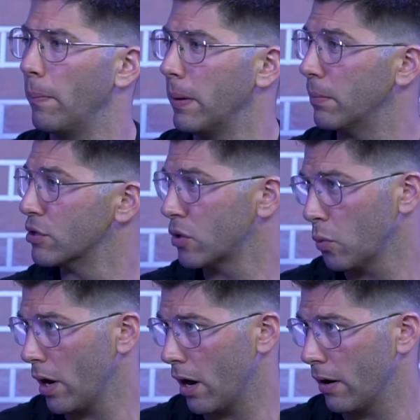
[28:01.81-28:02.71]
people should
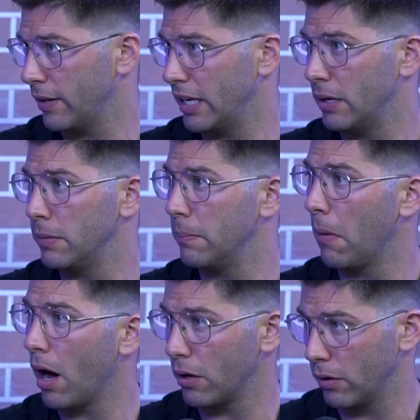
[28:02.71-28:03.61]
wear, and they need to be
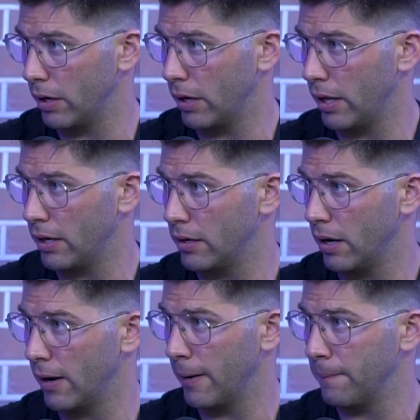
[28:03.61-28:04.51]
moderate and
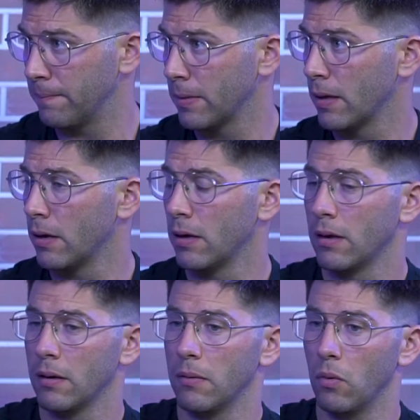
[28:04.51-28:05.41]

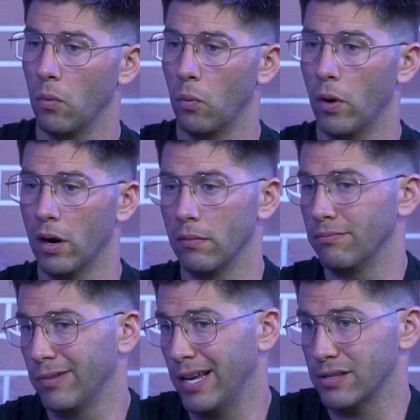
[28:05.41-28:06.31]
wear
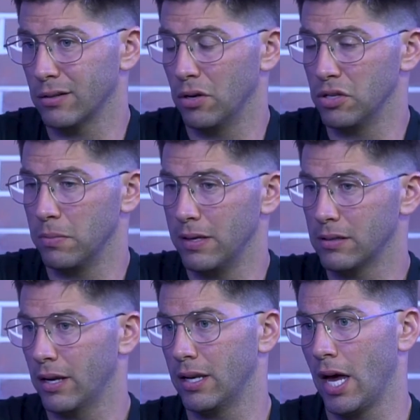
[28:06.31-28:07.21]
nice clothes,
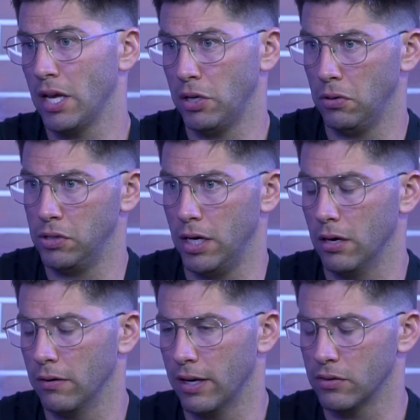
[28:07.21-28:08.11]
basically, and not huge
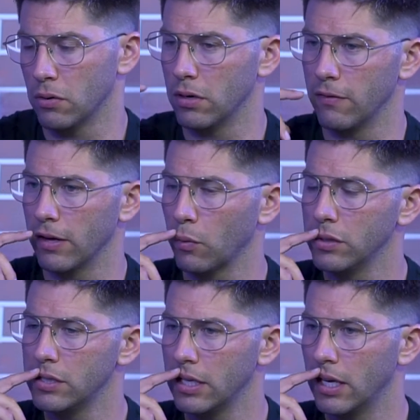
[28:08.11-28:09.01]
earrings or whatever. Like,
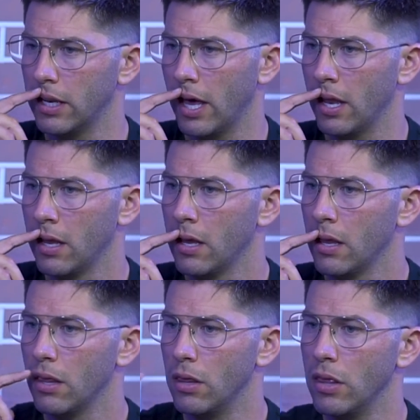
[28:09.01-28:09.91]
what's he getting at?
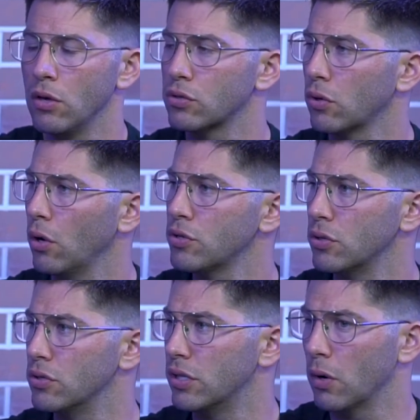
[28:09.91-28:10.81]
In those
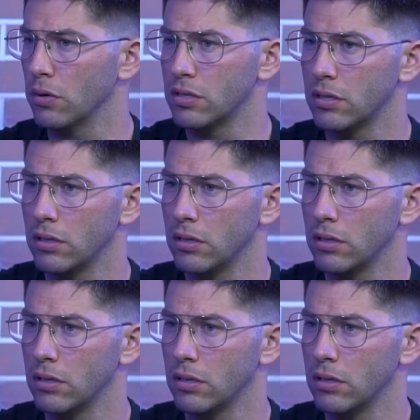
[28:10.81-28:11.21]
cultures, there was